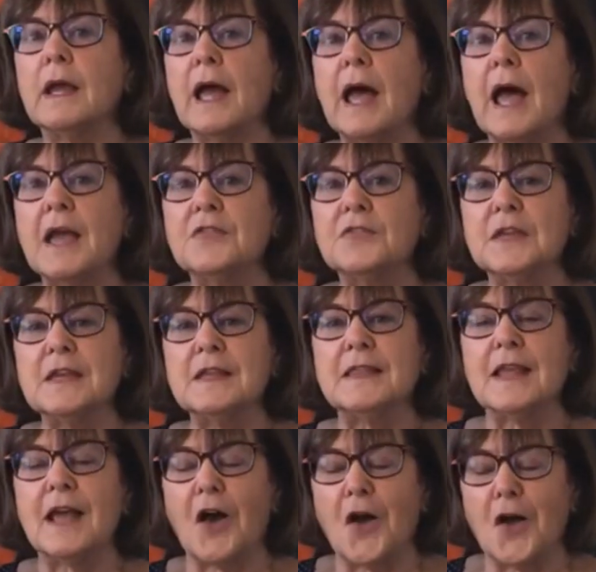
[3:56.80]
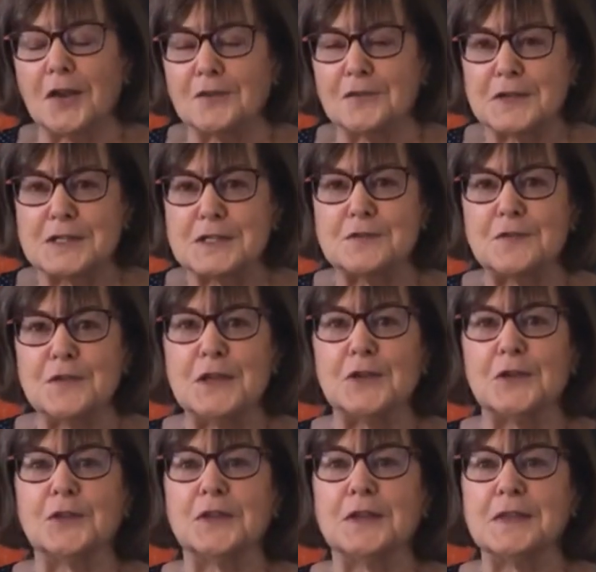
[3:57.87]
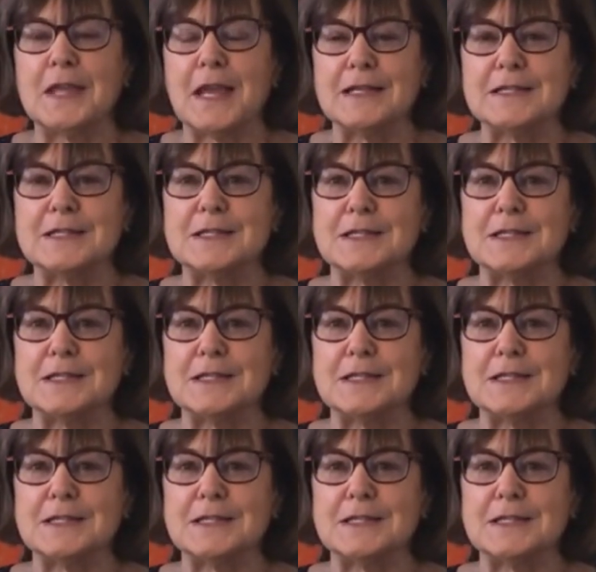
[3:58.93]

I think all of us feel that that's